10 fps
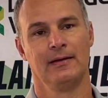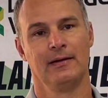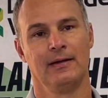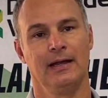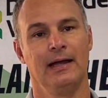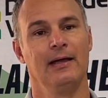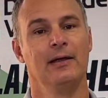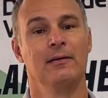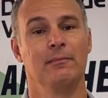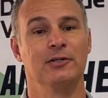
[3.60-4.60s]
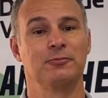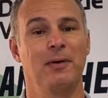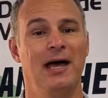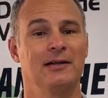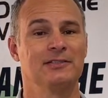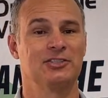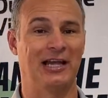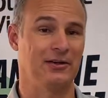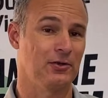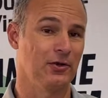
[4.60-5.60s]
Yeah. Bruce Battles,
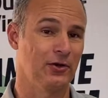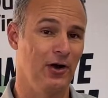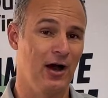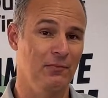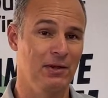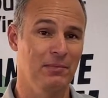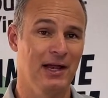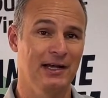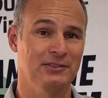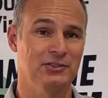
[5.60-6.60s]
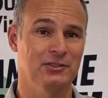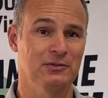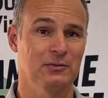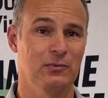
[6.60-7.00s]
Technical Agronomy Manager